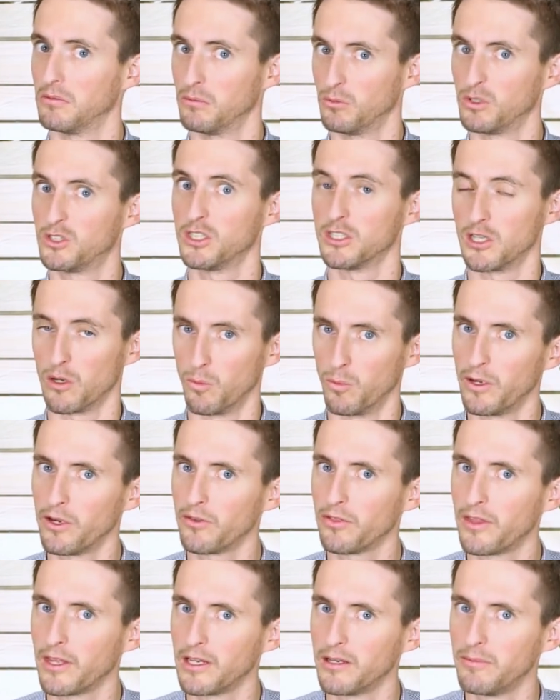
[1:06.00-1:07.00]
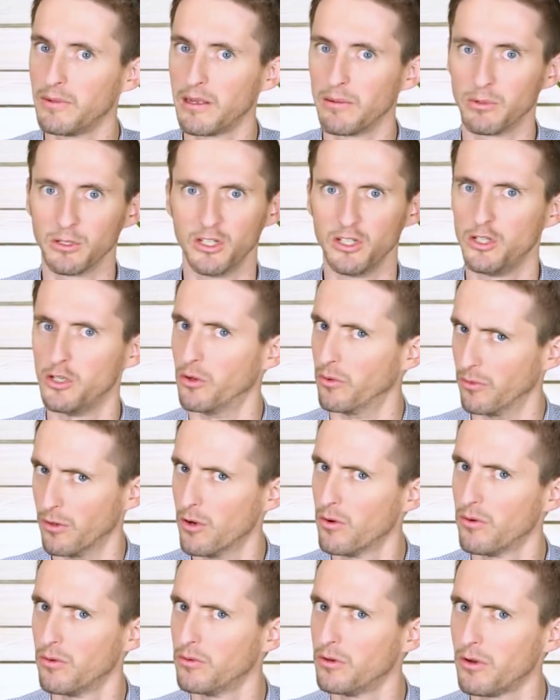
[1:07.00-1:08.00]
which is a weird thing to be able to do.
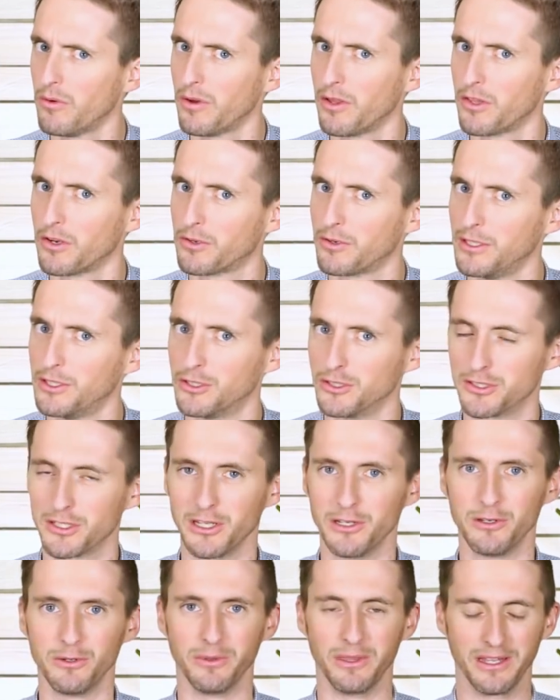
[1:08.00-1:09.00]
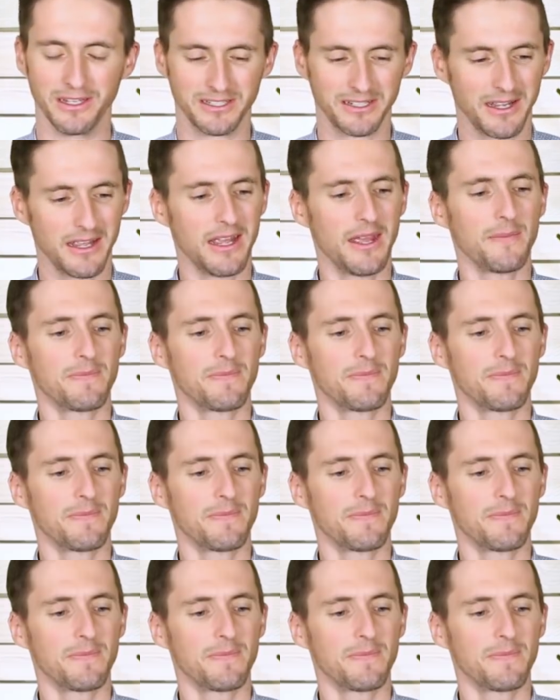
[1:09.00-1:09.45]
No, no other creatures can do this.